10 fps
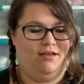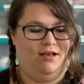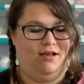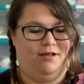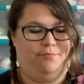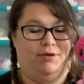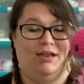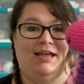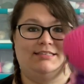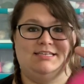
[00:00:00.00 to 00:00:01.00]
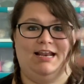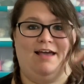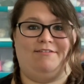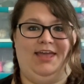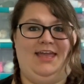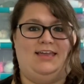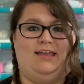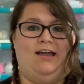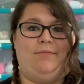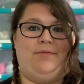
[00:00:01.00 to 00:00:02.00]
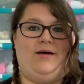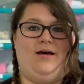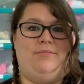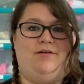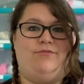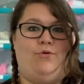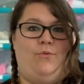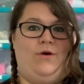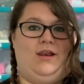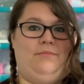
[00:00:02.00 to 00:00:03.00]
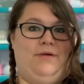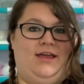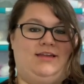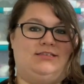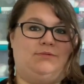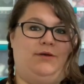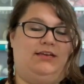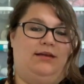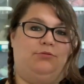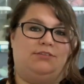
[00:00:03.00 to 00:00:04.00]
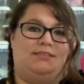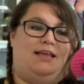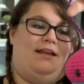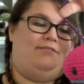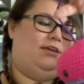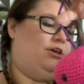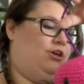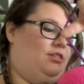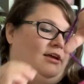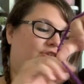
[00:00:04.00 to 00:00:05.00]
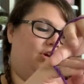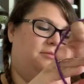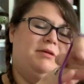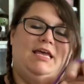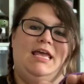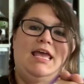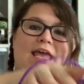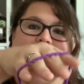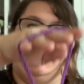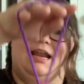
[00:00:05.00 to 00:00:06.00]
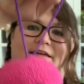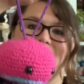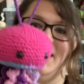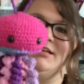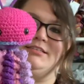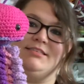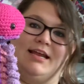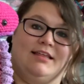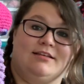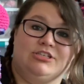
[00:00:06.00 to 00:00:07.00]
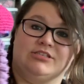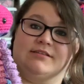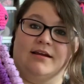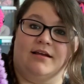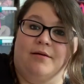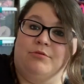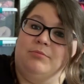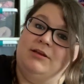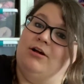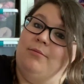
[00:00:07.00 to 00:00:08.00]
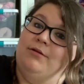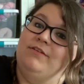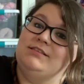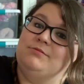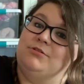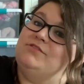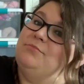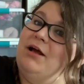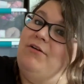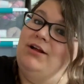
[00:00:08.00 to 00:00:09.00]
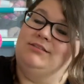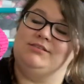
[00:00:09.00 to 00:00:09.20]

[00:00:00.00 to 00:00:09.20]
But I did have it hanging up above one of my display tables as kind of like a good luck charm. And I've kind of decided that she's going to come with me to all my festivals from now on.